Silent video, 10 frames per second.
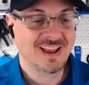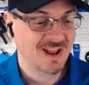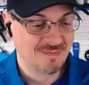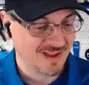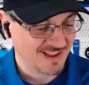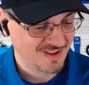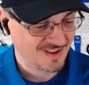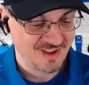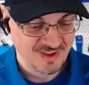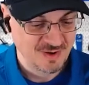and i'm like
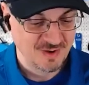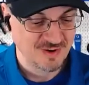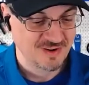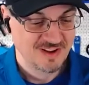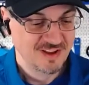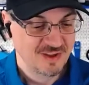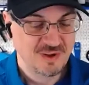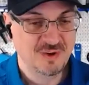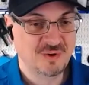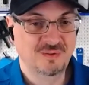you're
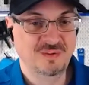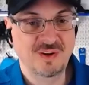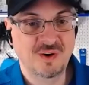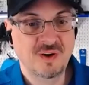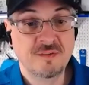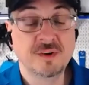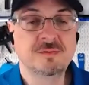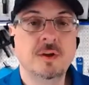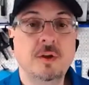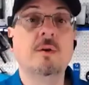you don't know first
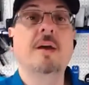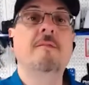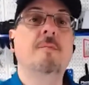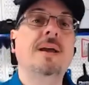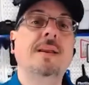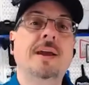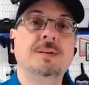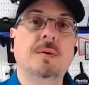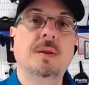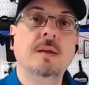of all you don't have a
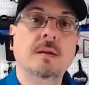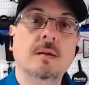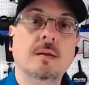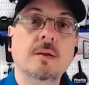podcast buddy a